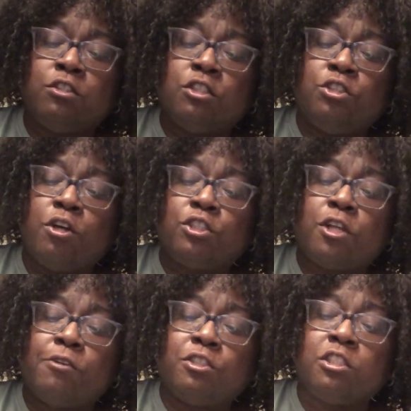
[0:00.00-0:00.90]
Do your
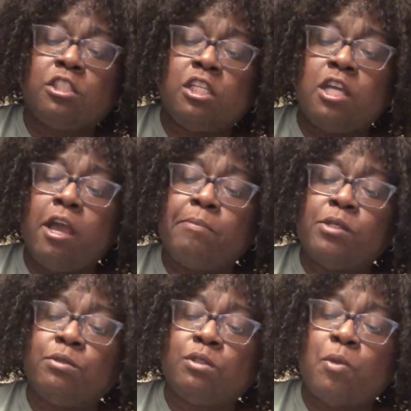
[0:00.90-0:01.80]
churches sing
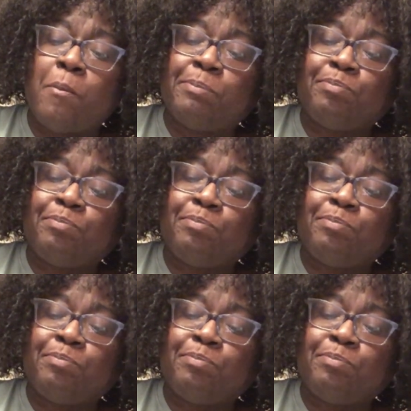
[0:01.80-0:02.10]
hymnals?